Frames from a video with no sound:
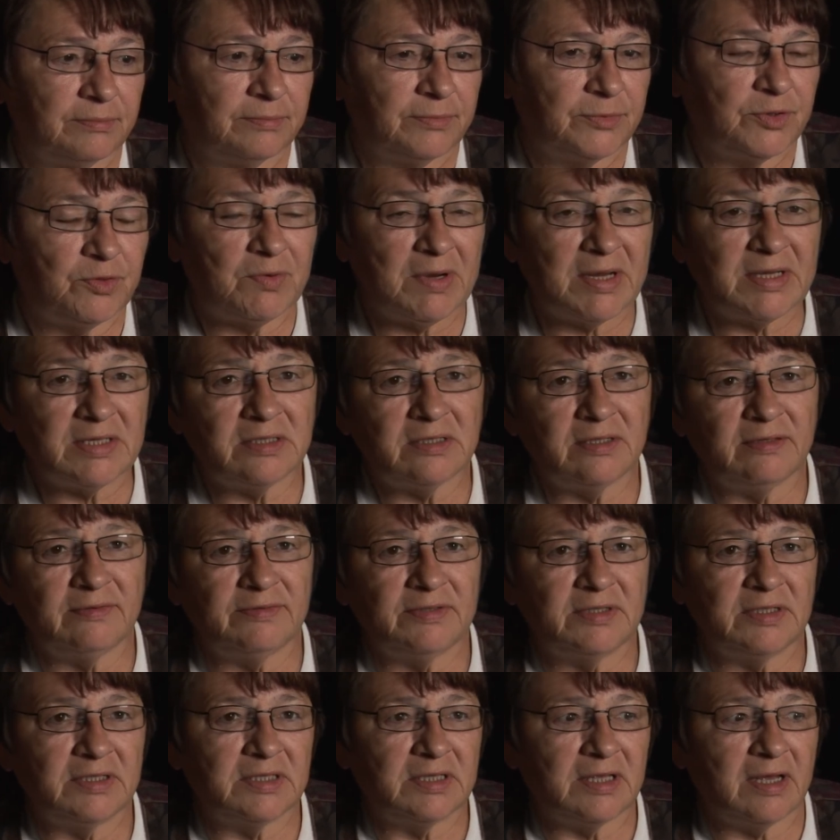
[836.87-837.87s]
the rest of
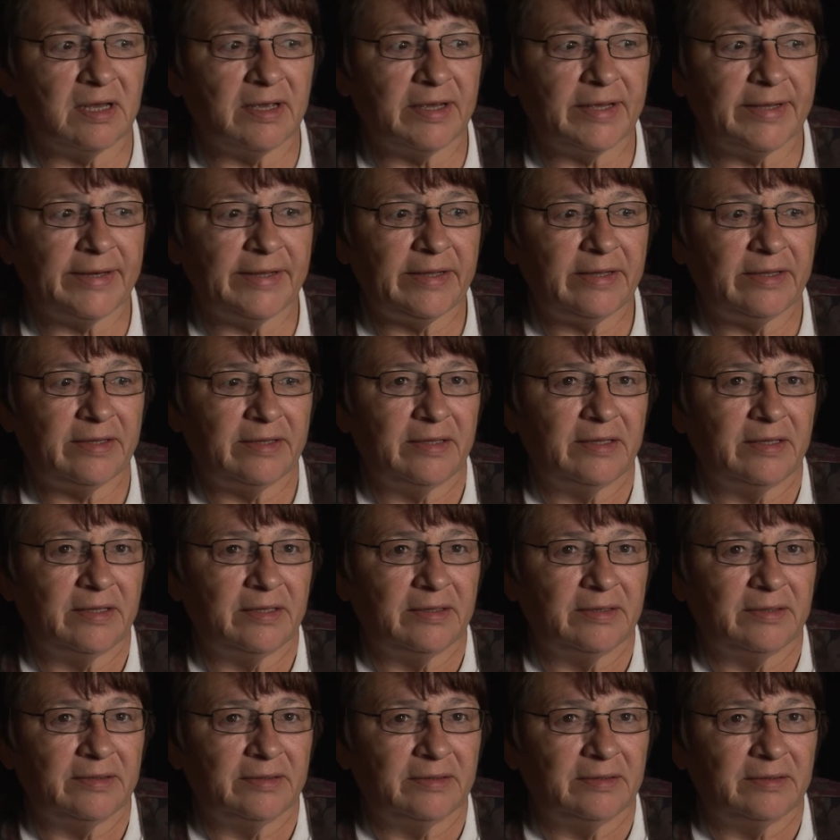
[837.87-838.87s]
society.
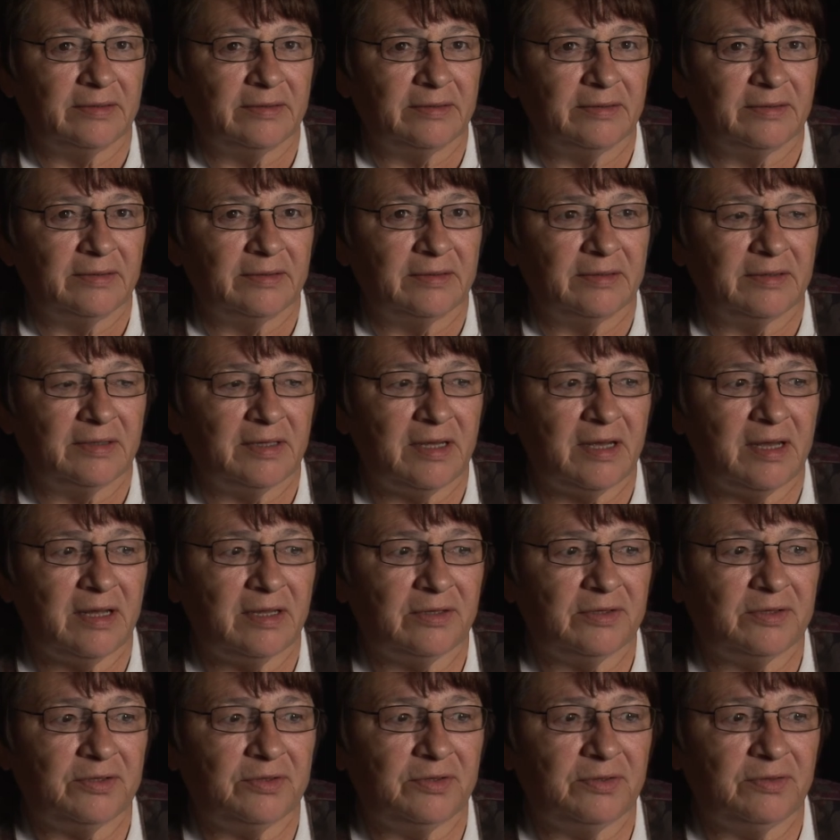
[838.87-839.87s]
They
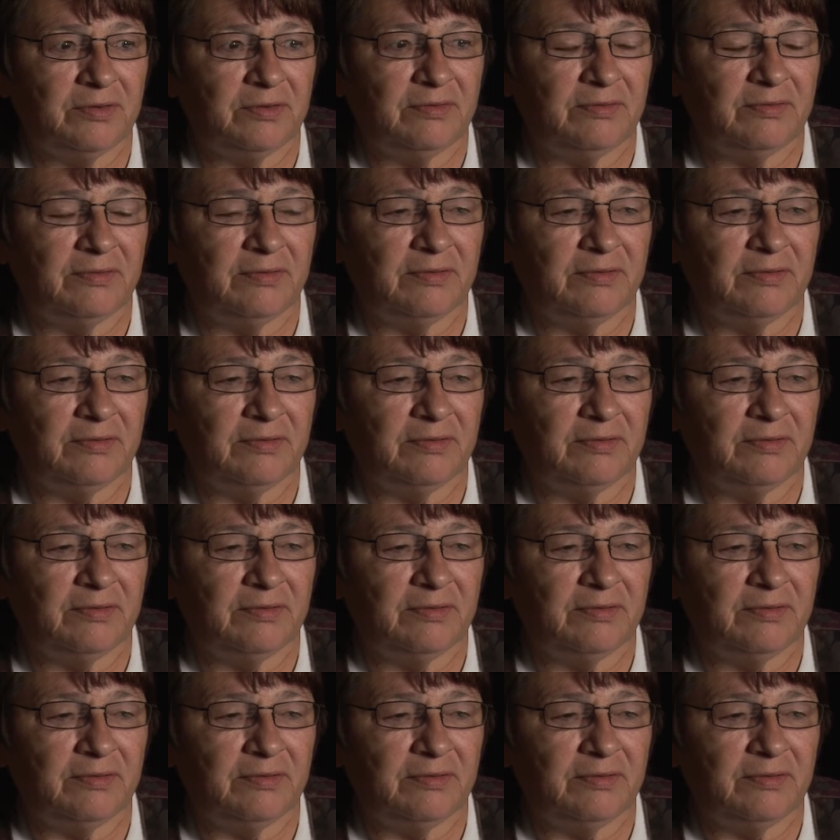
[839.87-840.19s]
had to